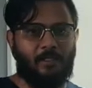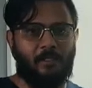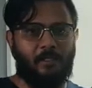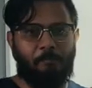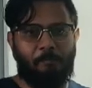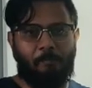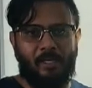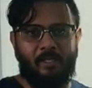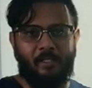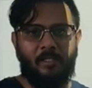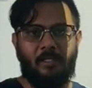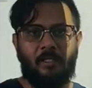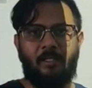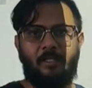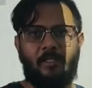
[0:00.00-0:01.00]
a
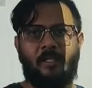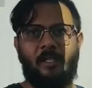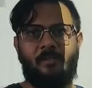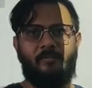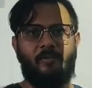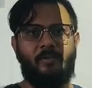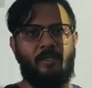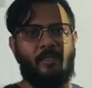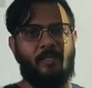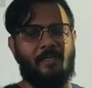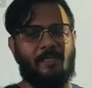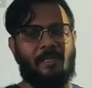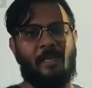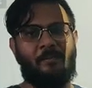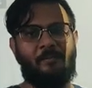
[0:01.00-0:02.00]
particular given
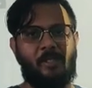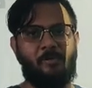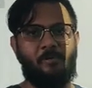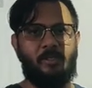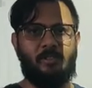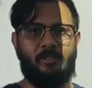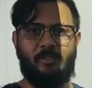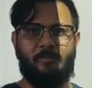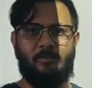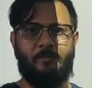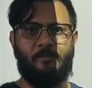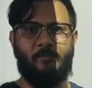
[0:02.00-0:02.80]
time duration